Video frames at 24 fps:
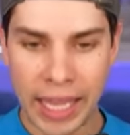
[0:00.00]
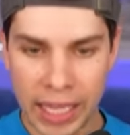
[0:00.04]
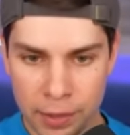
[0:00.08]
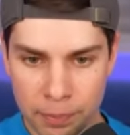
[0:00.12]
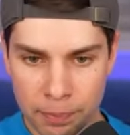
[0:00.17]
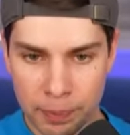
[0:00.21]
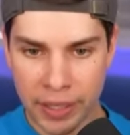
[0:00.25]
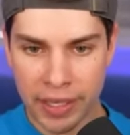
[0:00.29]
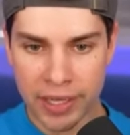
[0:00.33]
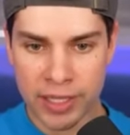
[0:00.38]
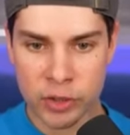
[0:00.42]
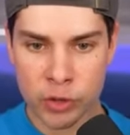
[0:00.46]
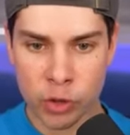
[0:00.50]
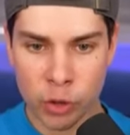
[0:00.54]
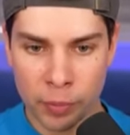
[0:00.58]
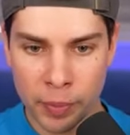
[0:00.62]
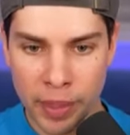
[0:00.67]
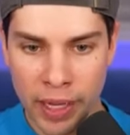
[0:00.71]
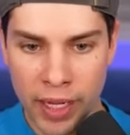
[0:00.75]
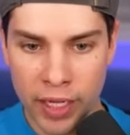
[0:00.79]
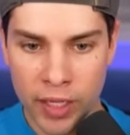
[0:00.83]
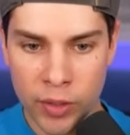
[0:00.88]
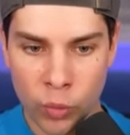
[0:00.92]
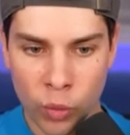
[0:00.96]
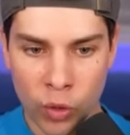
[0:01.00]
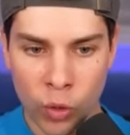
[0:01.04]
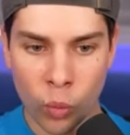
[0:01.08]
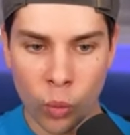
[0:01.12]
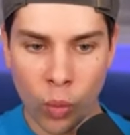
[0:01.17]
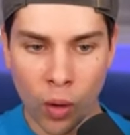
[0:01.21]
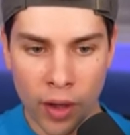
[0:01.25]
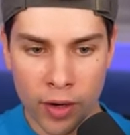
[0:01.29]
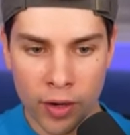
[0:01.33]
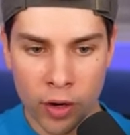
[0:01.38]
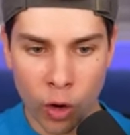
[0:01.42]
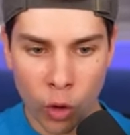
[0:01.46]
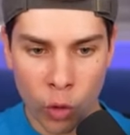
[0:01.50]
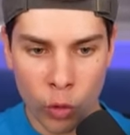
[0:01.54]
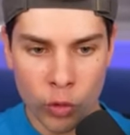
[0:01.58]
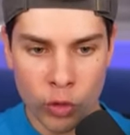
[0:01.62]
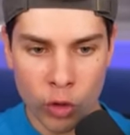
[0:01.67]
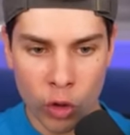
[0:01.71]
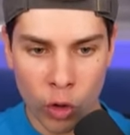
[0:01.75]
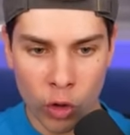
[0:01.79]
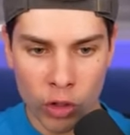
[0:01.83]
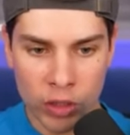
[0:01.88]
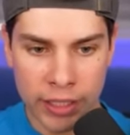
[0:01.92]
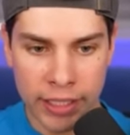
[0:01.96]
Eight picks remain. We're one own
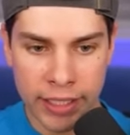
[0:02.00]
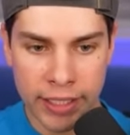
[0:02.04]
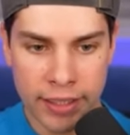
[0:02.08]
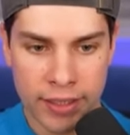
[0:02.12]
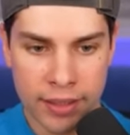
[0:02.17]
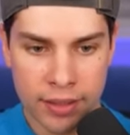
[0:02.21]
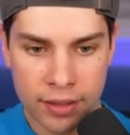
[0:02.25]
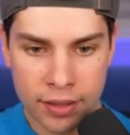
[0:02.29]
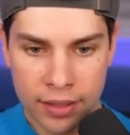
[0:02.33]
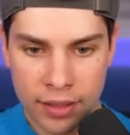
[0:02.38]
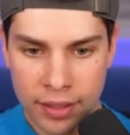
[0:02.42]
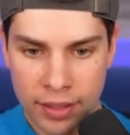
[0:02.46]
goal in.